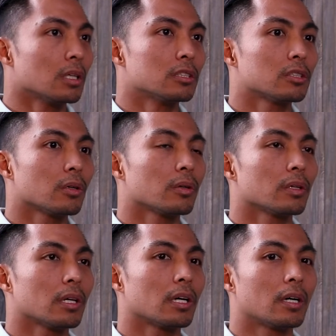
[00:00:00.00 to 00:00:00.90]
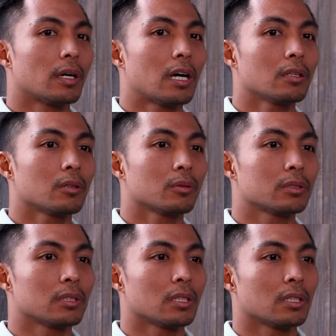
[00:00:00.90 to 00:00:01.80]
So how
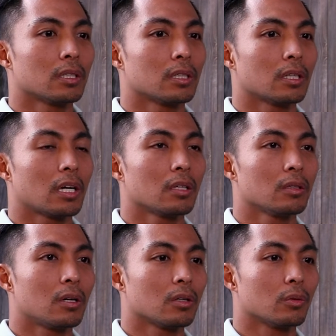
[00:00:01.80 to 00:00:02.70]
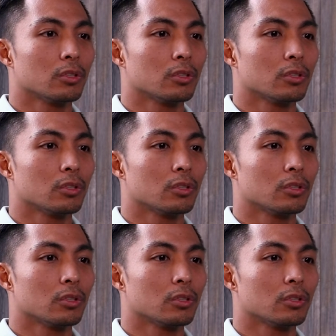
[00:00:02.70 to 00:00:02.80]
long